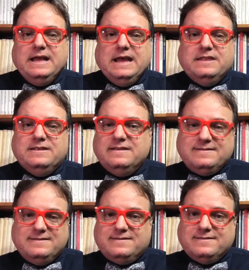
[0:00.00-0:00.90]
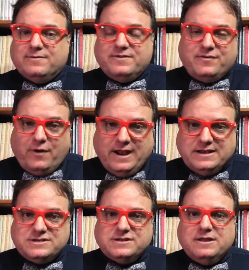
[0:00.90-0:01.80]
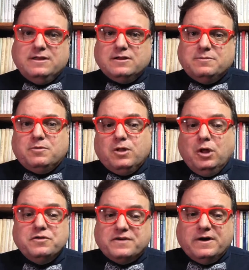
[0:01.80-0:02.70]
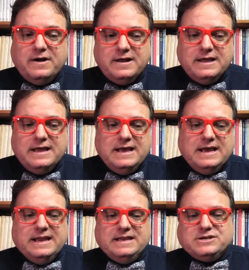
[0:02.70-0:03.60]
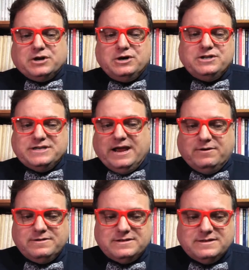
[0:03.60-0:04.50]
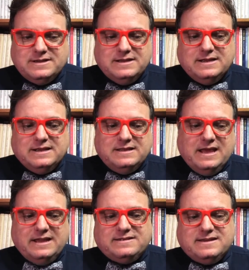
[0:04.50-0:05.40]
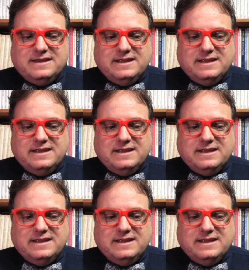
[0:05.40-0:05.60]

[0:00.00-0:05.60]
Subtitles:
and the distances were strange, so they looked closer, and it turns out that